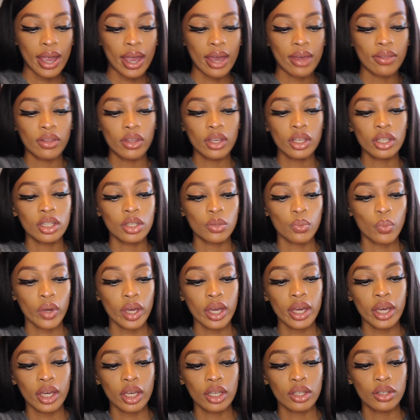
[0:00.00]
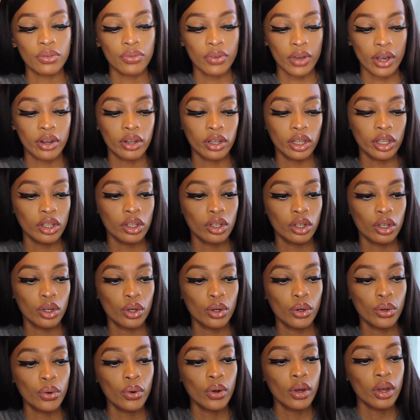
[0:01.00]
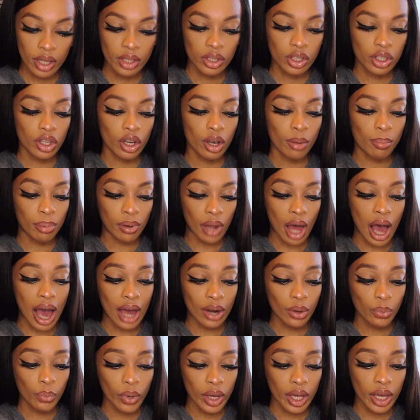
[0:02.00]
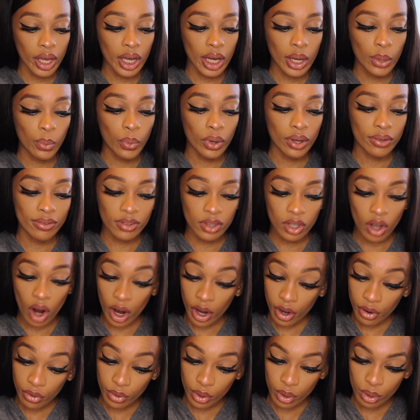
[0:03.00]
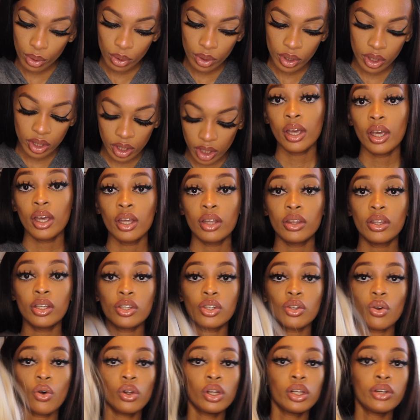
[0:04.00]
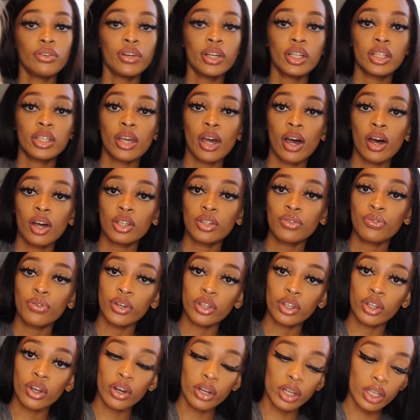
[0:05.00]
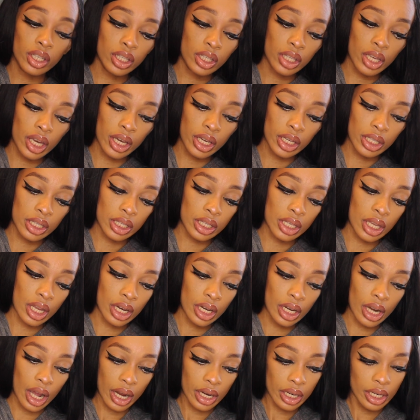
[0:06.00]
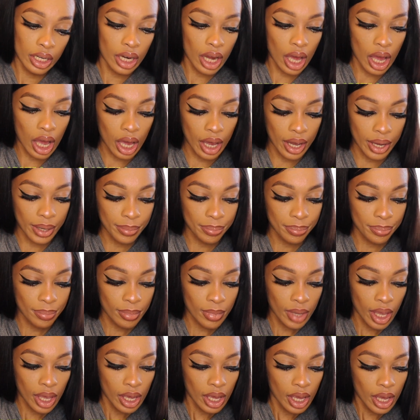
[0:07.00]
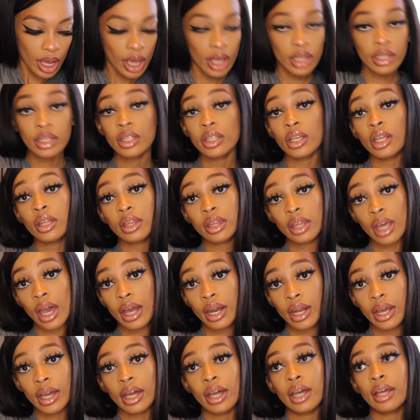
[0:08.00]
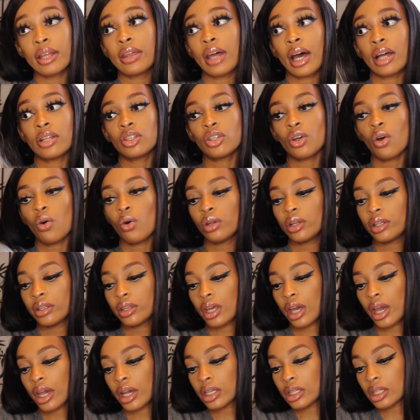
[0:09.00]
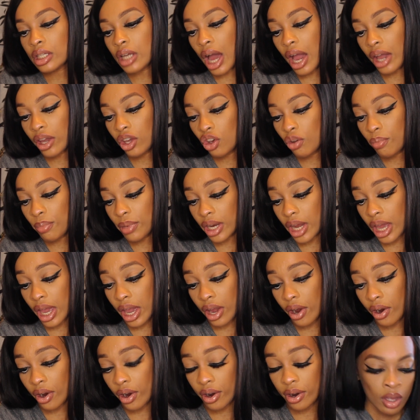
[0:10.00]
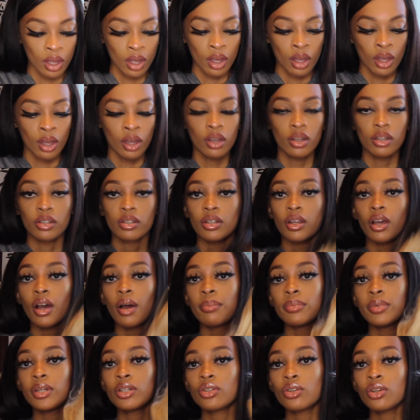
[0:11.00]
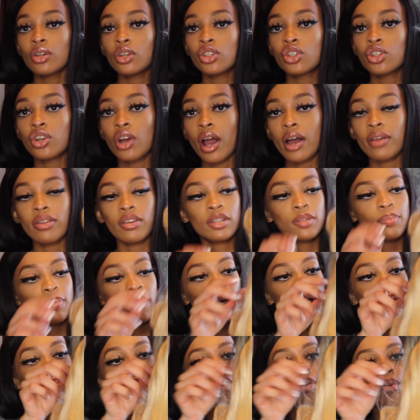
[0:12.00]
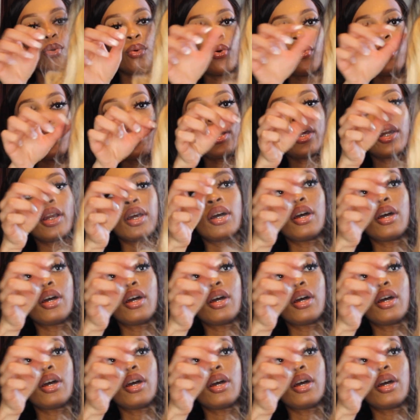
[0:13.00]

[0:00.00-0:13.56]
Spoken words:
And this wig is fairly new. It's their blonde wig with dark roots. This only retails for $36.99. It's synthetic. That's the only thing. It's not human haired. I'm just gonna try this baby on.